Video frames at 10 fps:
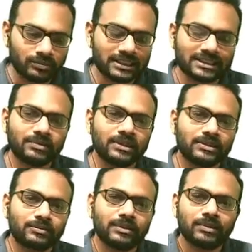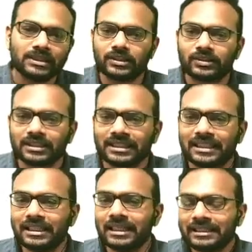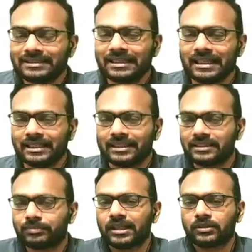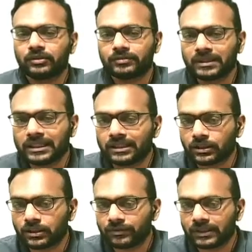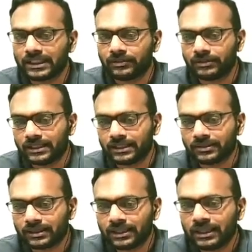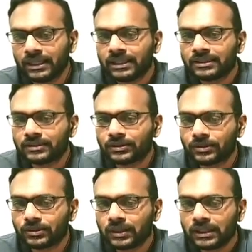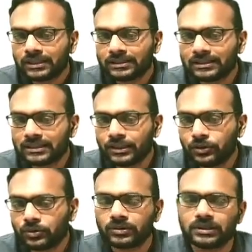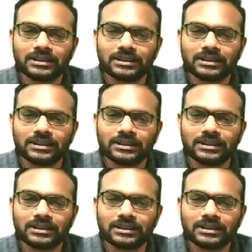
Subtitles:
That's because people did not really study this part of special theory of relativity. Okay, so this is a new.